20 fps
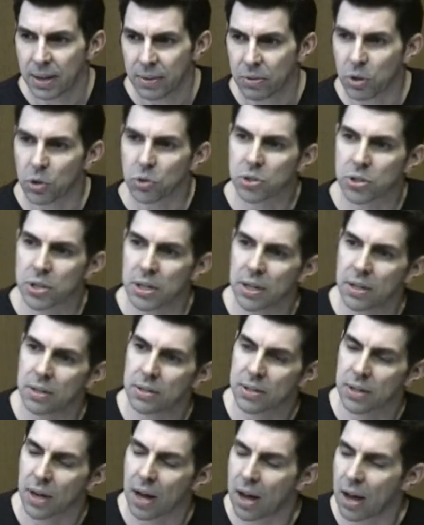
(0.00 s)
Those
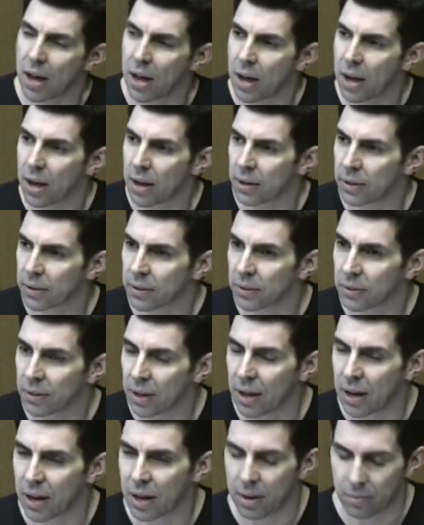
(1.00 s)
things are
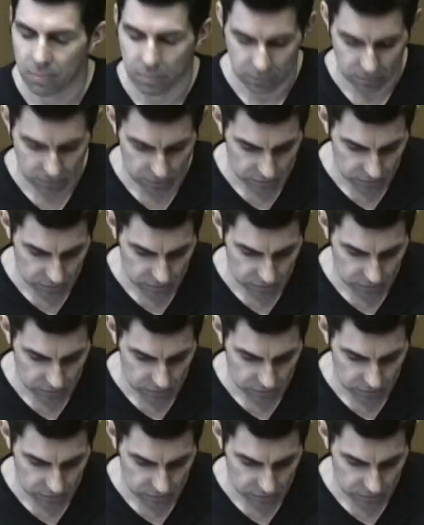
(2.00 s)
um,